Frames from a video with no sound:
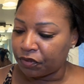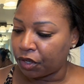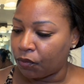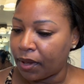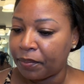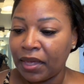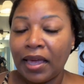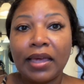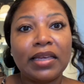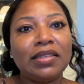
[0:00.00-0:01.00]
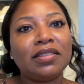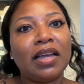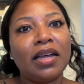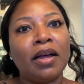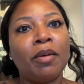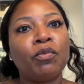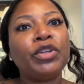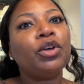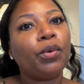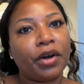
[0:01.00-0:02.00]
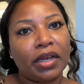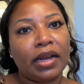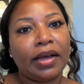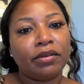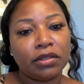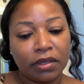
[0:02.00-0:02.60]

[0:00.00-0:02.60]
video up, is when you're working out.